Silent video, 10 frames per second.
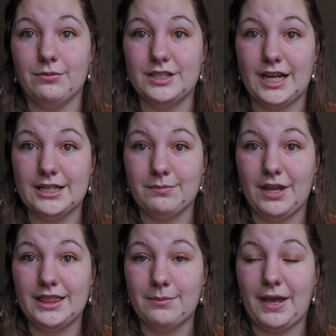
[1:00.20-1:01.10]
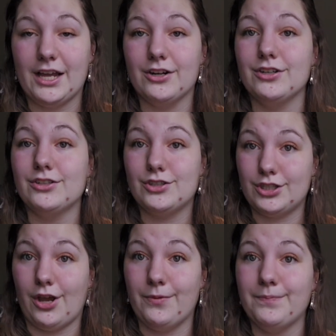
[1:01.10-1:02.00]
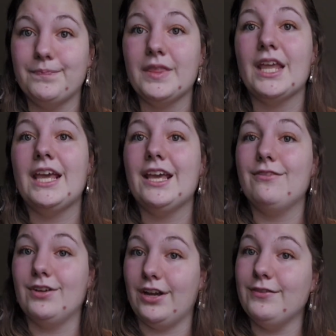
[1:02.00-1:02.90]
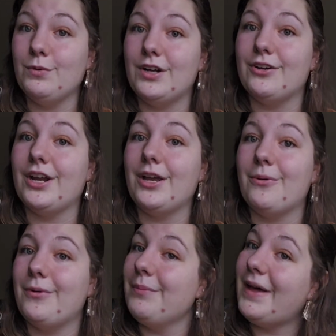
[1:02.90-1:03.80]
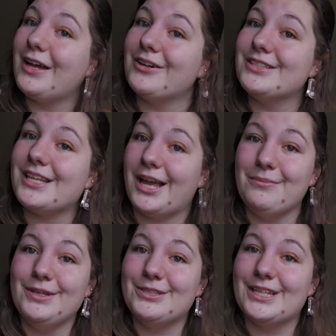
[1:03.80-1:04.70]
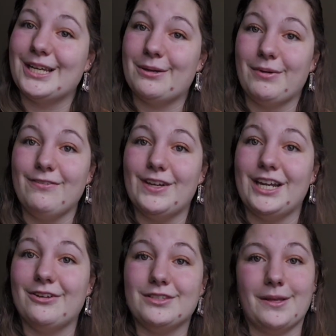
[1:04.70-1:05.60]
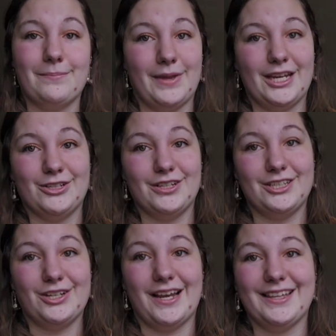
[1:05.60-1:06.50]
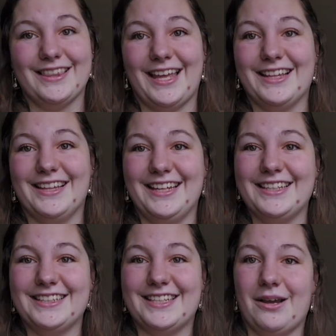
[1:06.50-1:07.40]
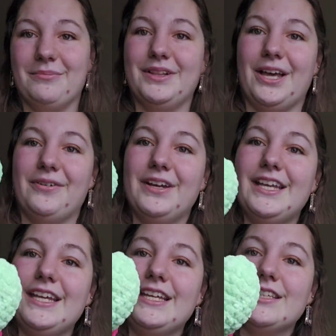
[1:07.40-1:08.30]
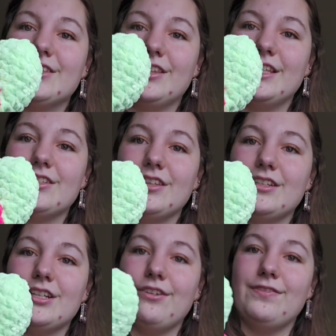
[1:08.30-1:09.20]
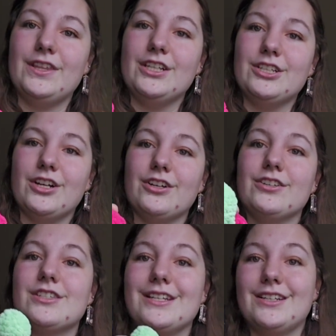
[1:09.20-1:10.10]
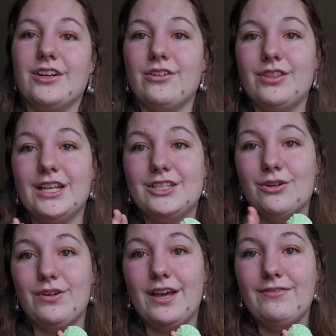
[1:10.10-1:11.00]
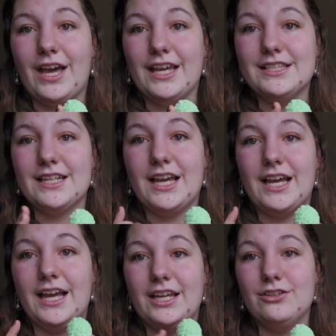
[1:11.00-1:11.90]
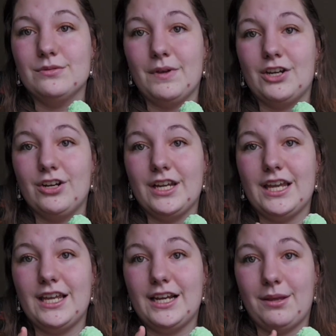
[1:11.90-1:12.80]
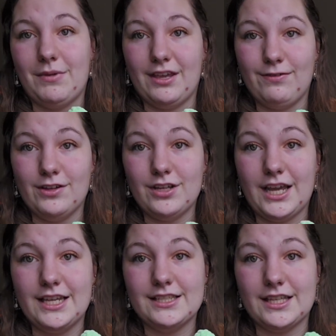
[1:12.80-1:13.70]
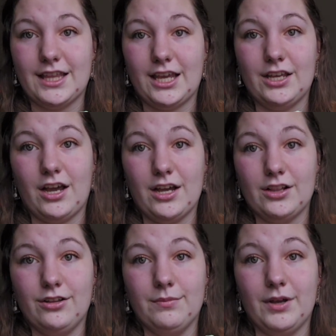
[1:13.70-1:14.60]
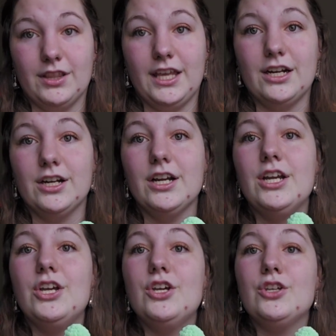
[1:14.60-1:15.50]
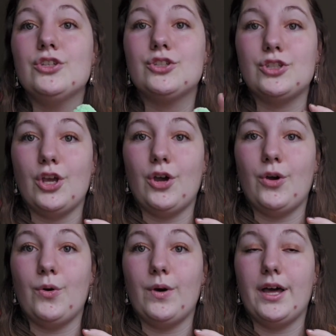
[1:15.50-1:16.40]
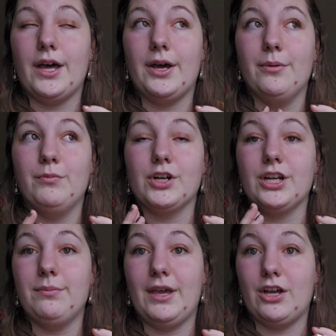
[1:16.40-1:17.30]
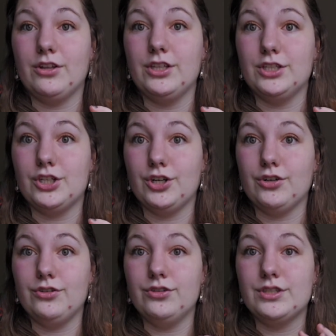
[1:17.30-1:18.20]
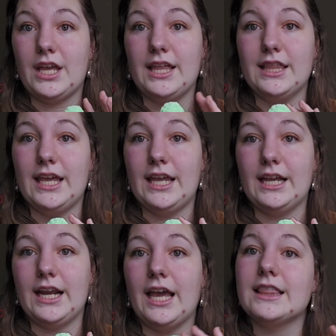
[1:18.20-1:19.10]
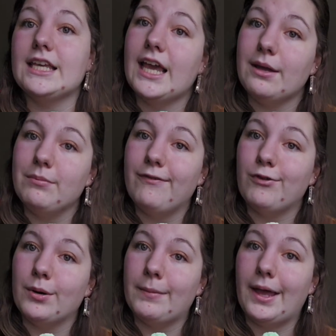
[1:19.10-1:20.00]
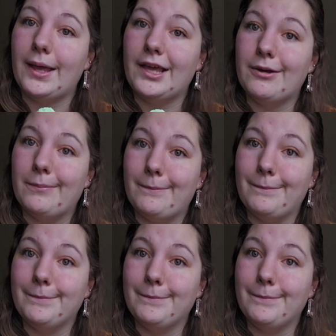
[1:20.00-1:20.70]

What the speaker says: that it would take to make the patterns. So if you're ever wondering what patterns I'm using in my videos, make sure to check that link down below. So these are the Tofu the Turtles. No, they don't have eyes yet. I use my Cricut and I make felt eyes and I hot glue them on later. So we're gonna make all the turtles, and then at the end before my